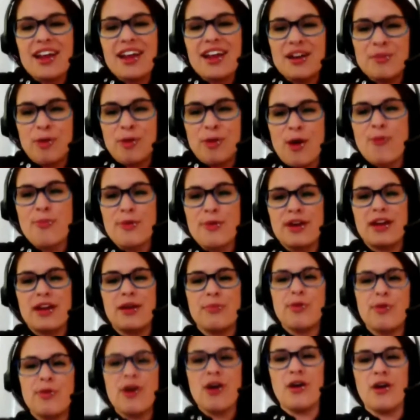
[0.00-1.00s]
an appropriate
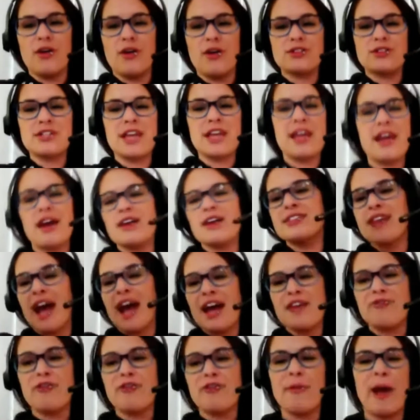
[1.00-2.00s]
approach. Like,
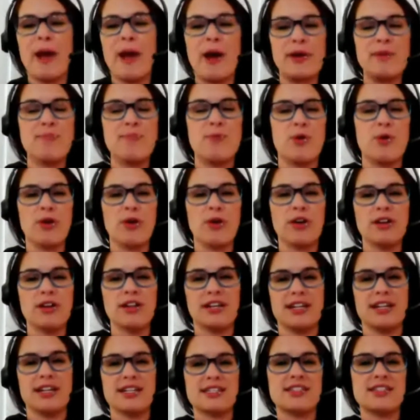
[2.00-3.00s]
aside from how immoral
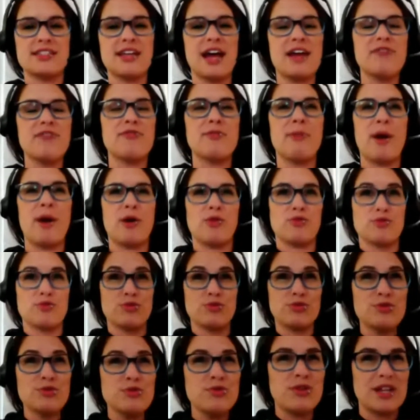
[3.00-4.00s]
it is, aside from how
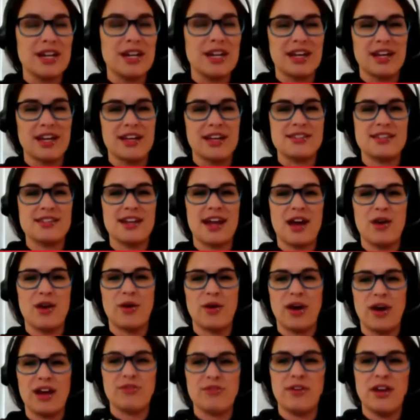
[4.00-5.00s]
rude it is, and how
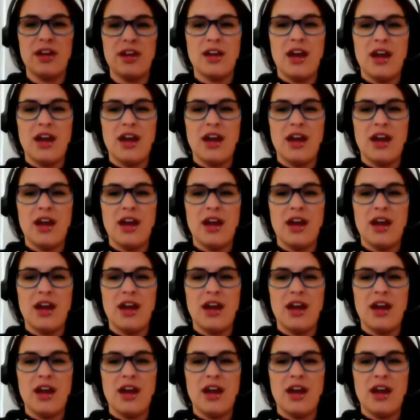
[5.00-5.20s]
kind of,